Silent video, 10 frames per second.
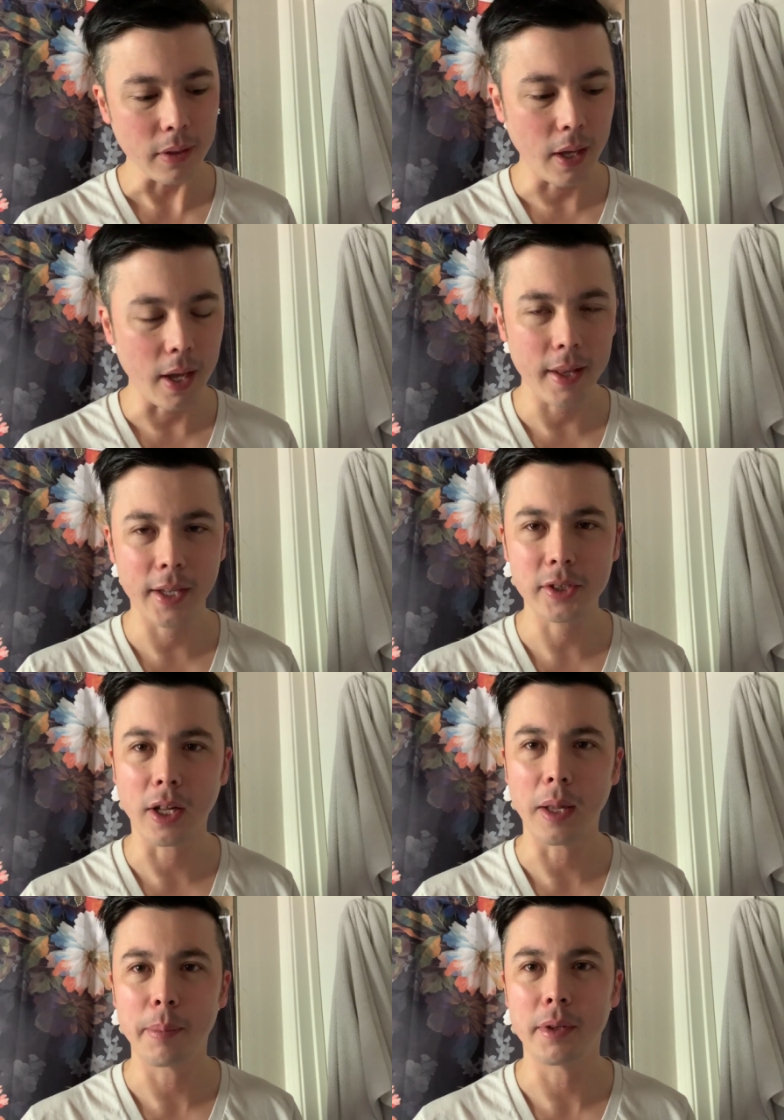Uh, that's
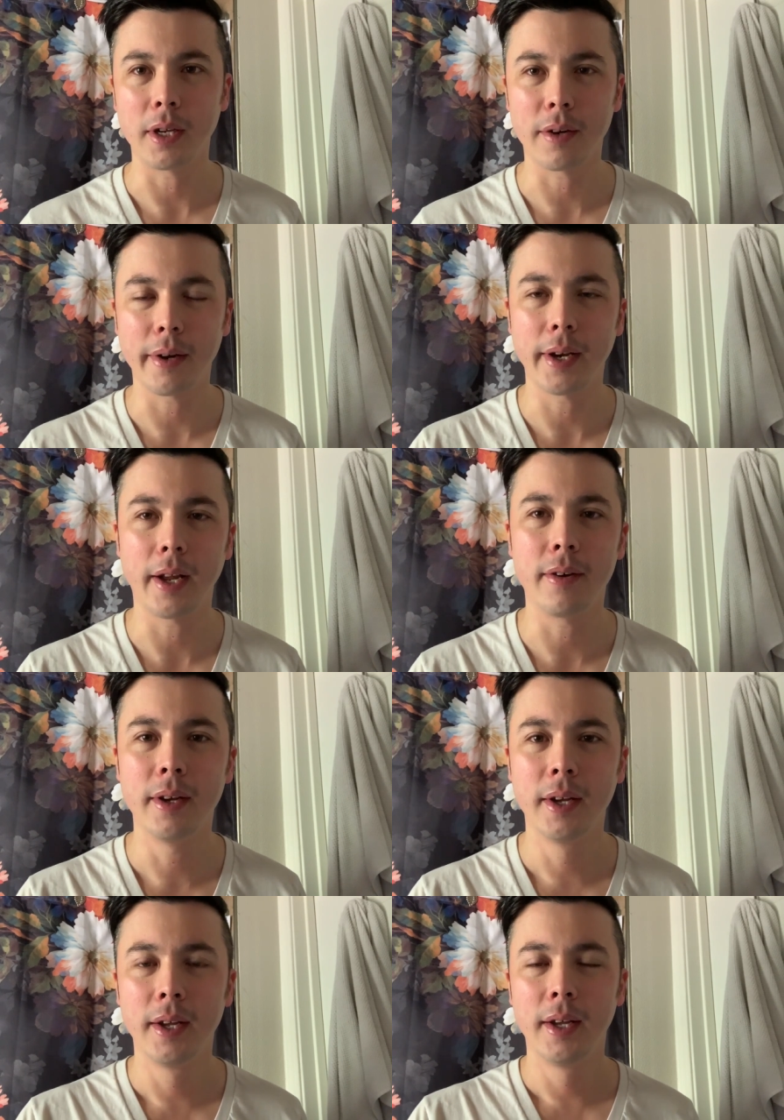all up in the air right now
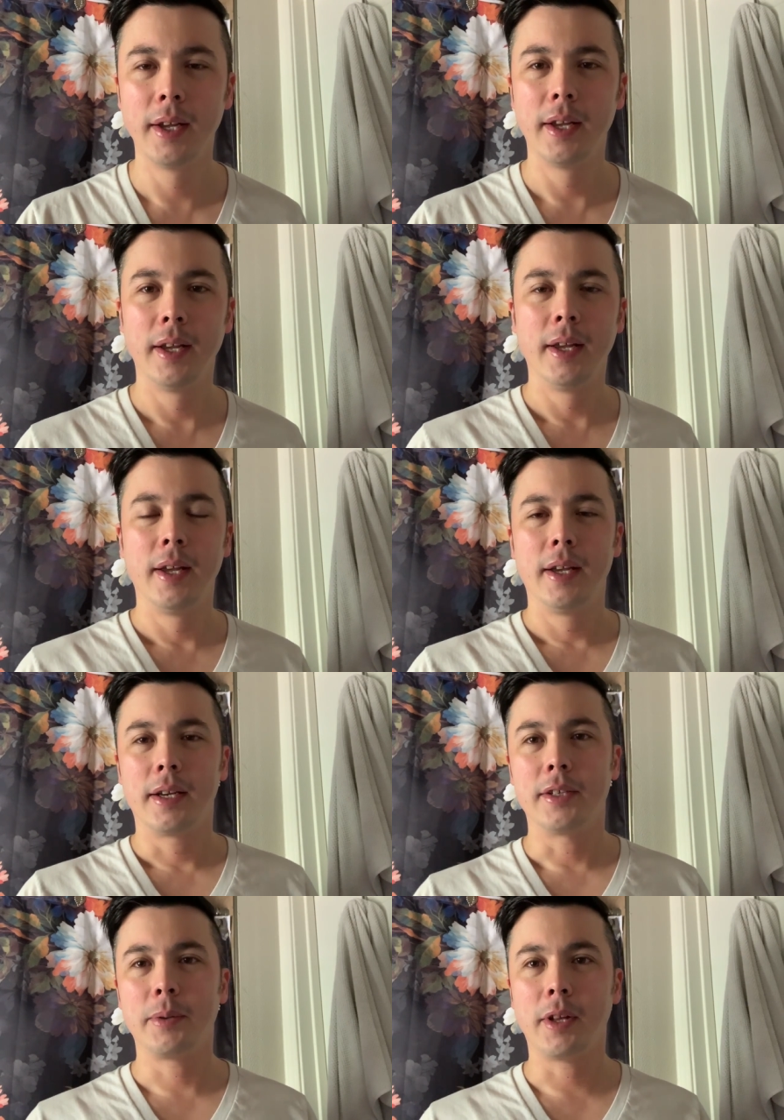
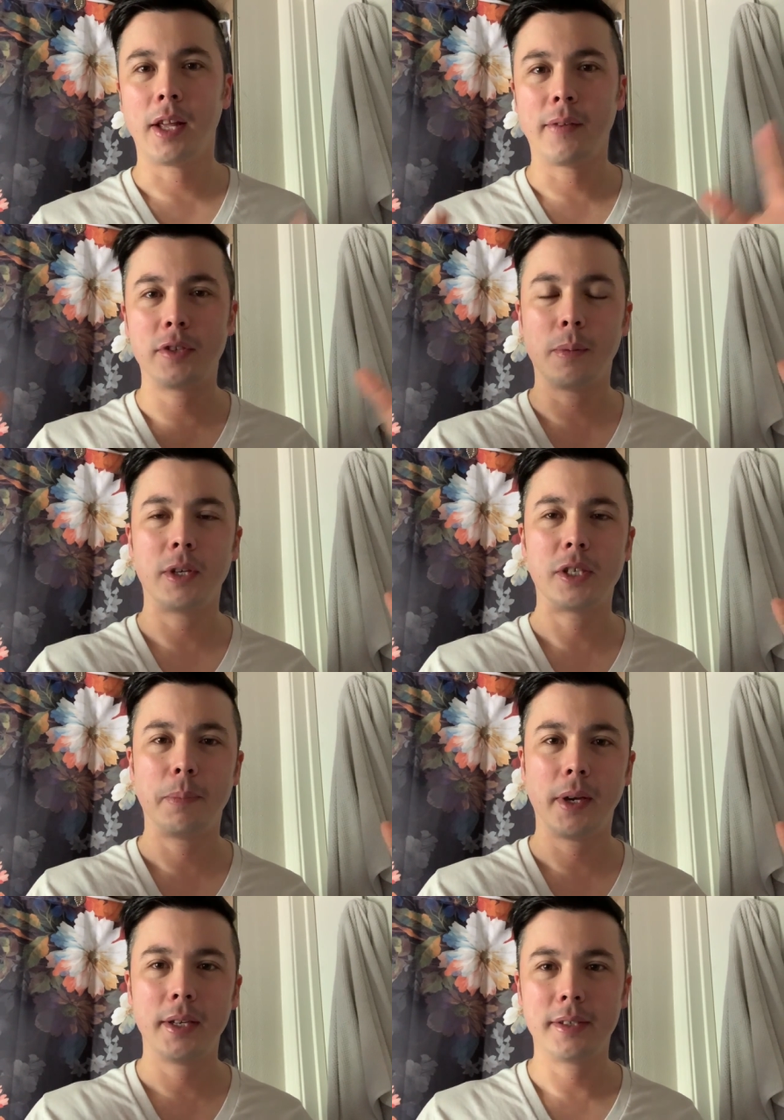because we only have so much
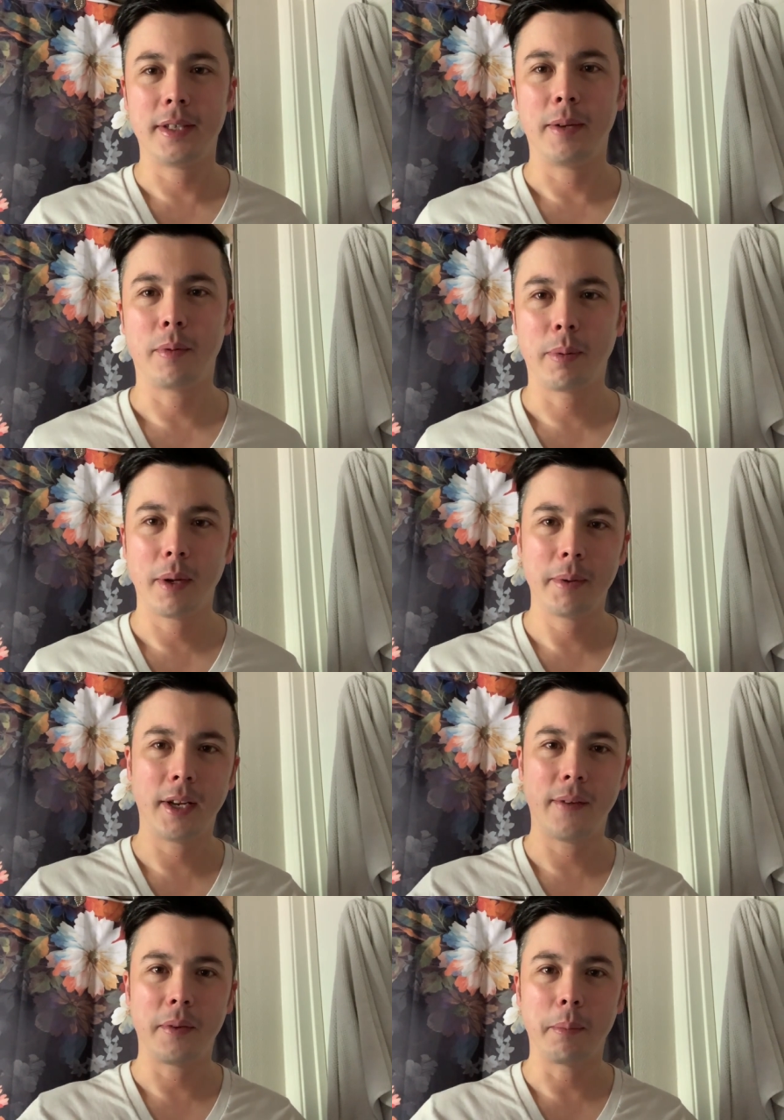space and we're probably
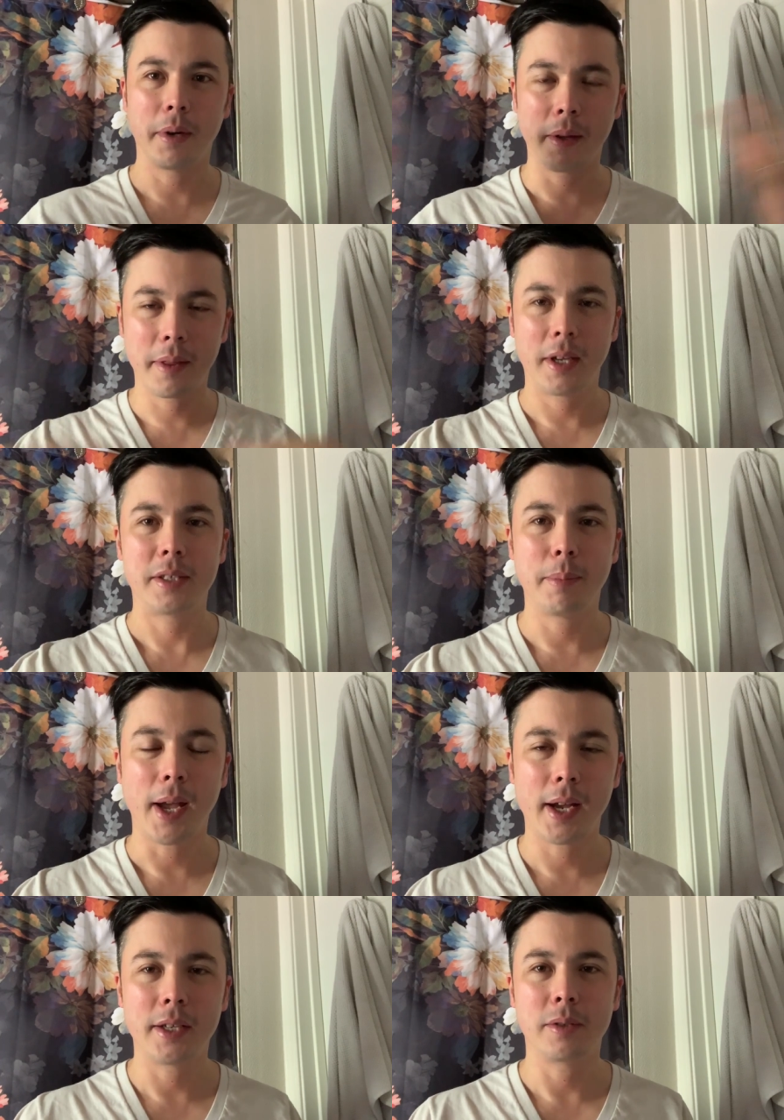gonna have to bring things
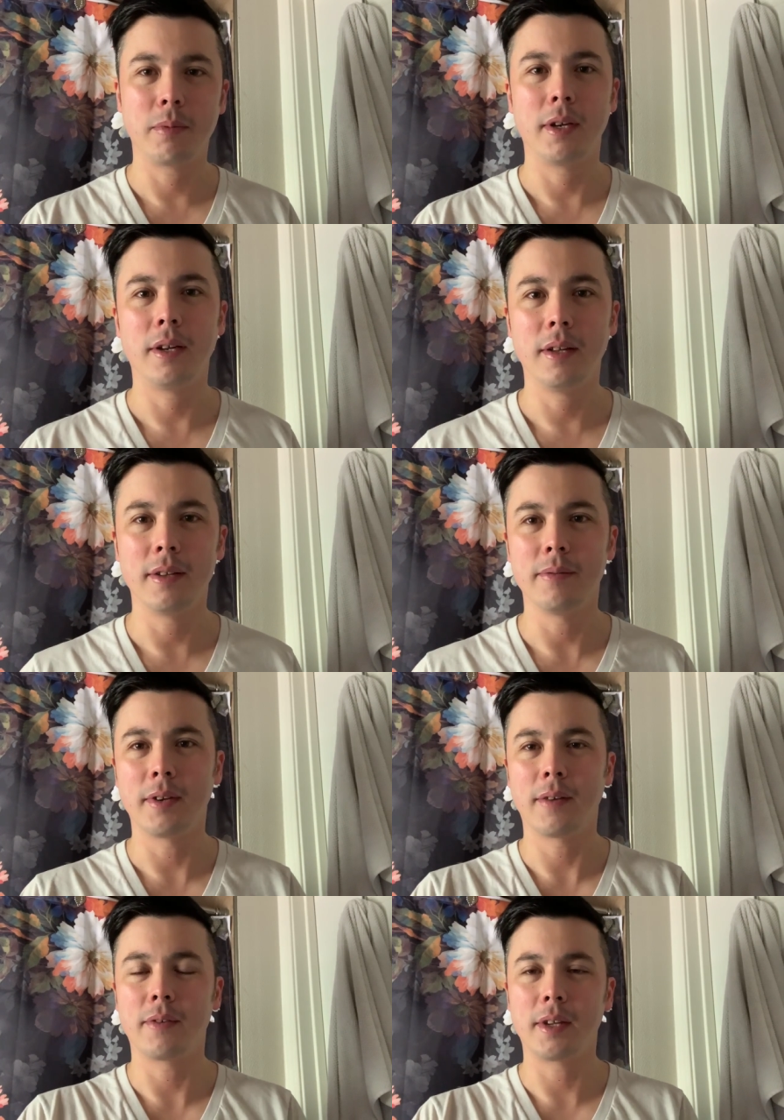back as well,
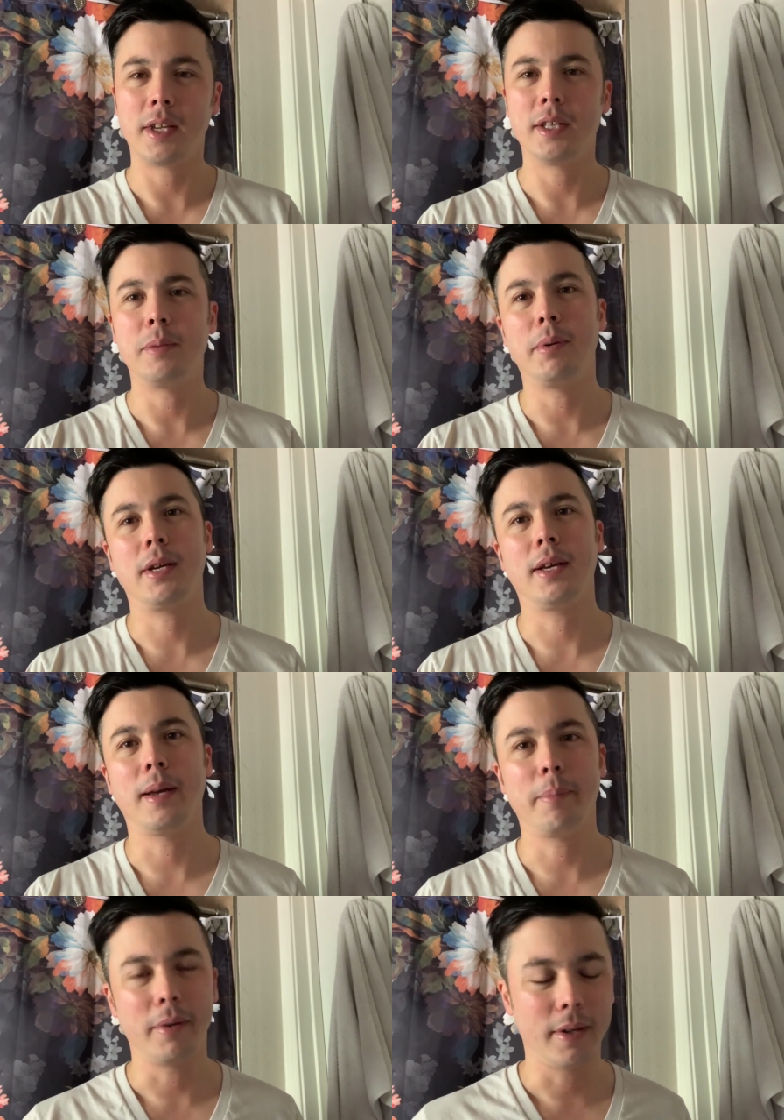whatever the kids pick
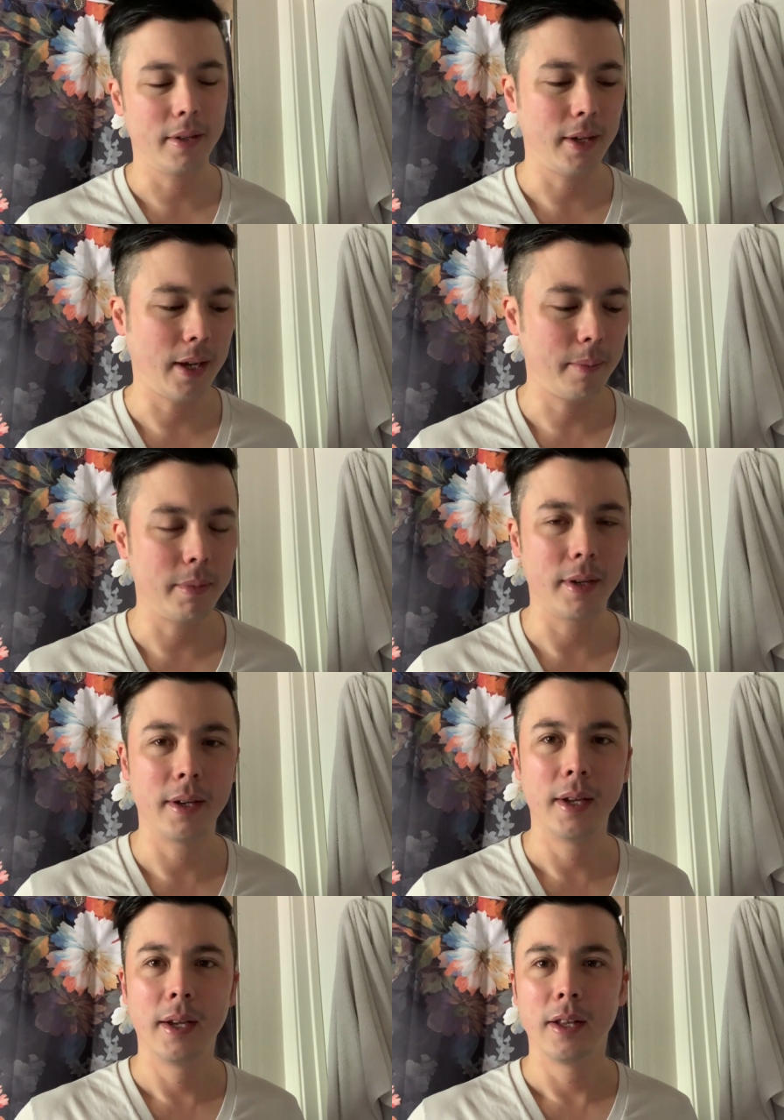up and all that. But
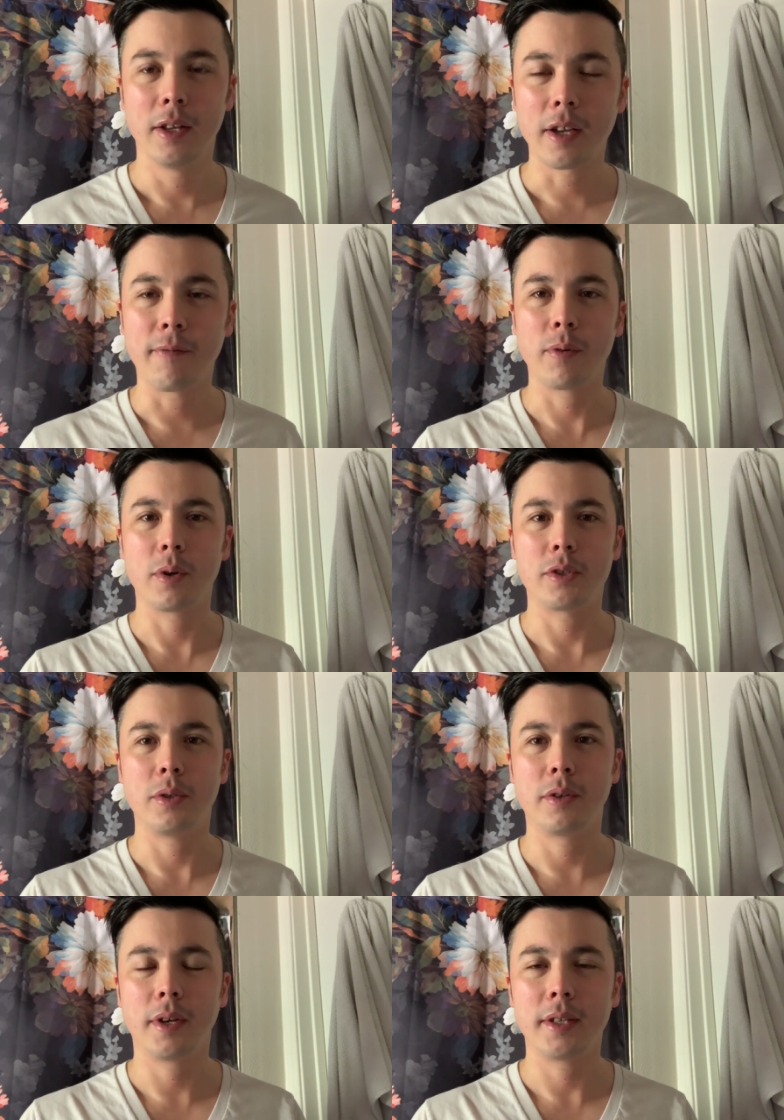looking forward
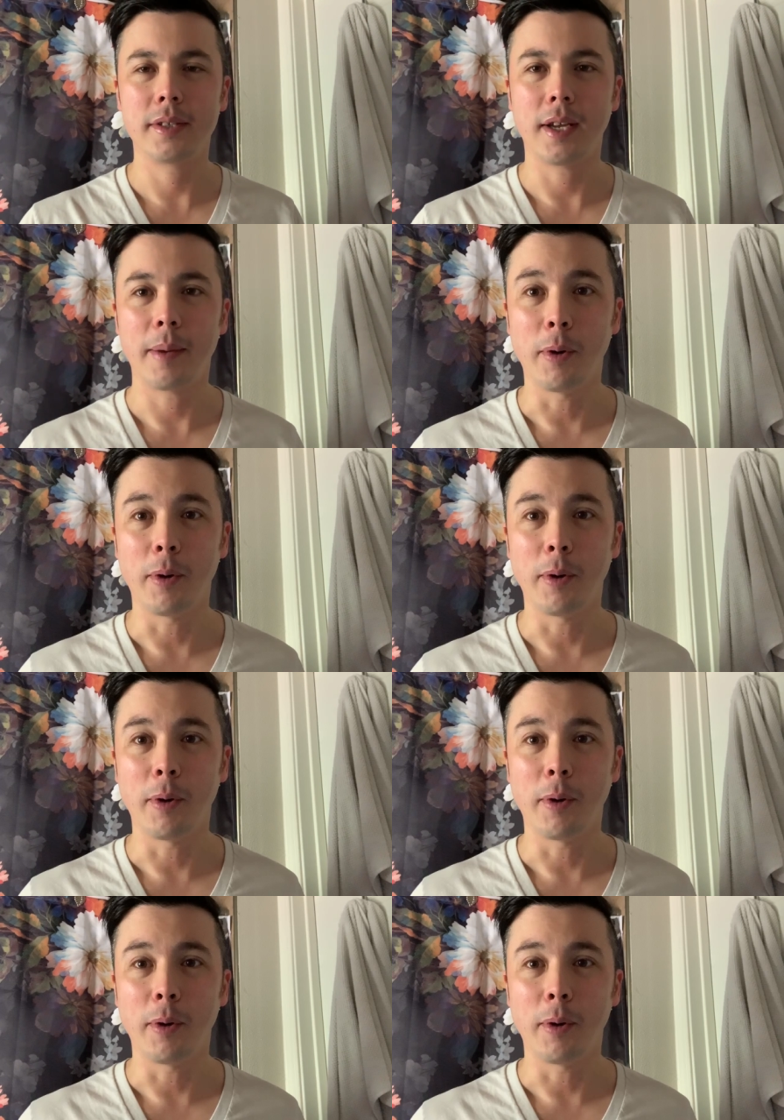to a great time.